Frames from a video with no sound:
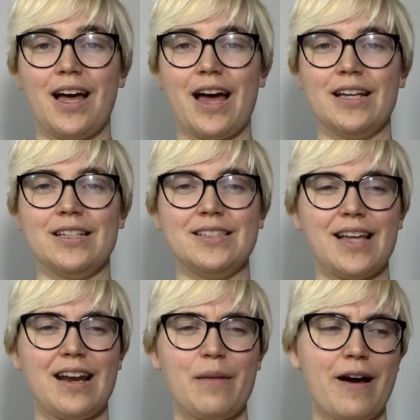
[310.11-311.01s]
And it's
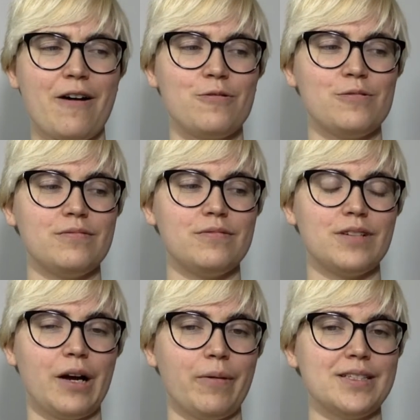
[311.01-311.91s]
set about,
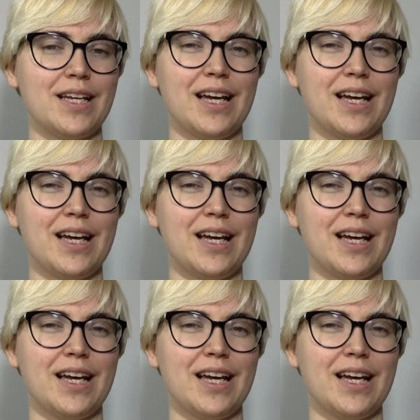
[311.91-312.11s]
I would say,